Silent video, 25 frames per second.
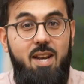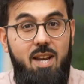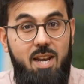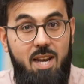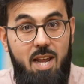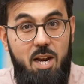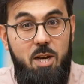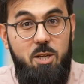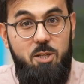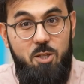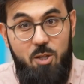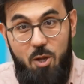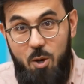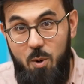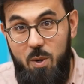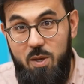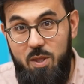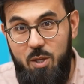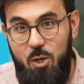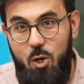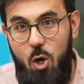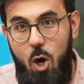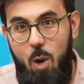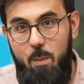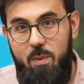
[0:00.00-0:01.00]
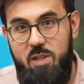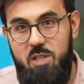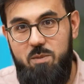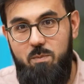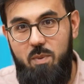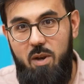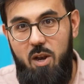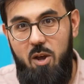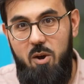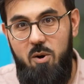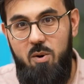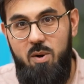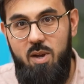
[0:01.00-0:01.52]
Let us know in the comments
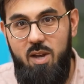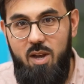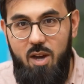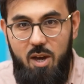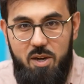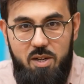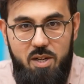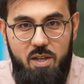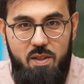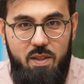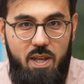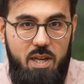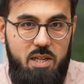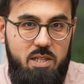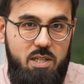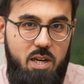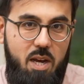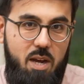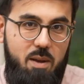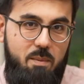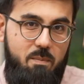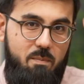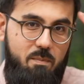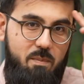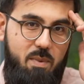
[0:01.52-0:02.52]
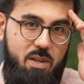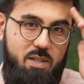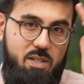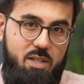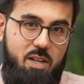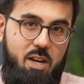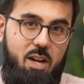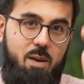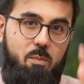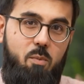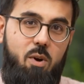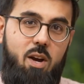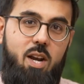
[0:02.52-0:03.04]
below. Until next time,
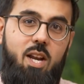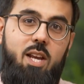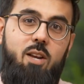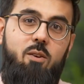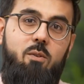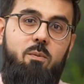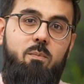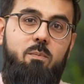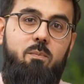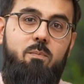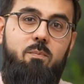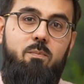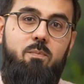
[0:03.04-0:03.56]
Assalamu alaikum.